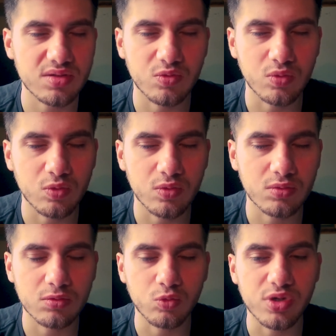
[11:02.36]

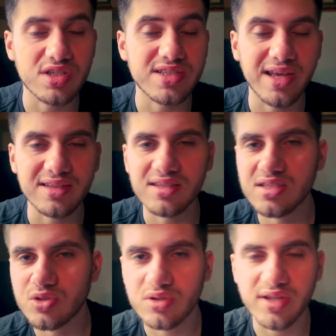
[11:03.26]
works like
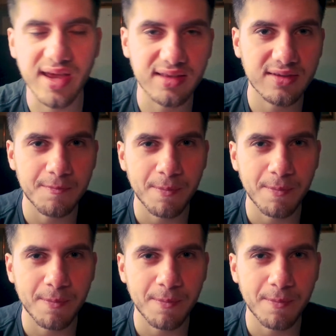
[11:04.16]
this or that,